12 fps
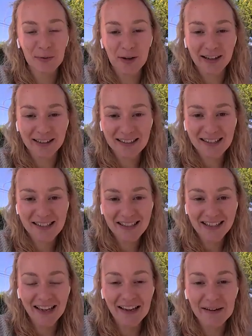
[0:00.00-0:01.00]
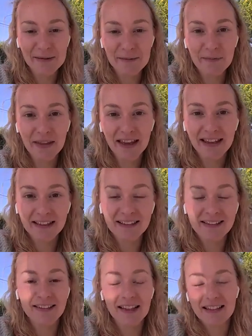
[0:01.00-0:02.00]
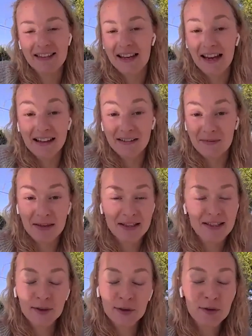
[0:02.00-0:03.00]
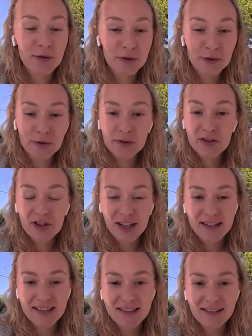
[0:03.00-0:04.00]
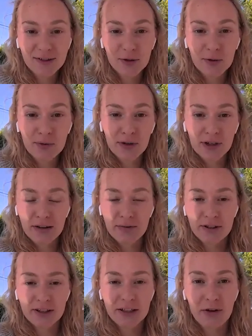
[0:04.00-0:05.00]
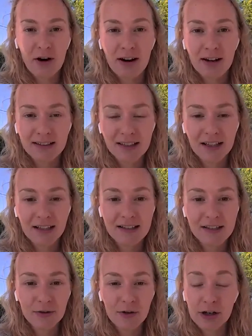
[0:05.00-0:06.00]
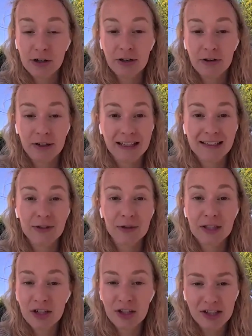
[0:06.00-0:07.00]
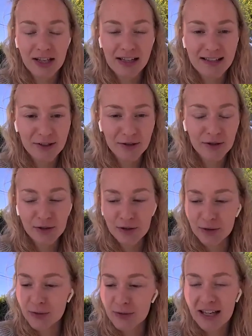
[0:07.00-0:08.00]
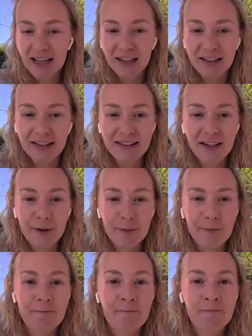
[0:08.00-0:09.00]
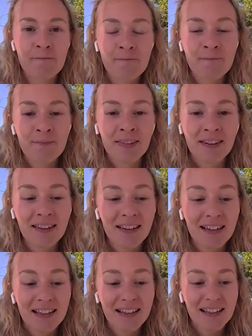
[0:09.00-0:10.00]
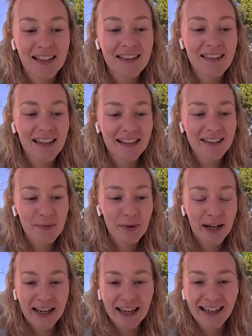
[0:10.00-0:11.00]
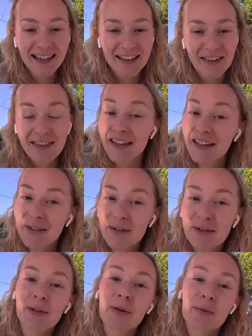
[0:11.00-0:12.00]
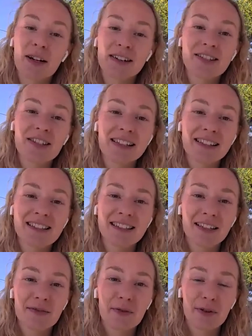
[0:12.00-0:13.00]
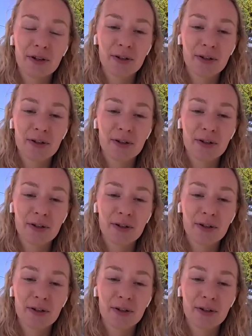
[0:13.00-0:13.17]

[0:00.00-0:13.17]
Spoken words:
much. And yeah, it's so true. Just do whatever your heart tells you or your intuition tells you to do. And in that way, thank you so much, Lindsay, for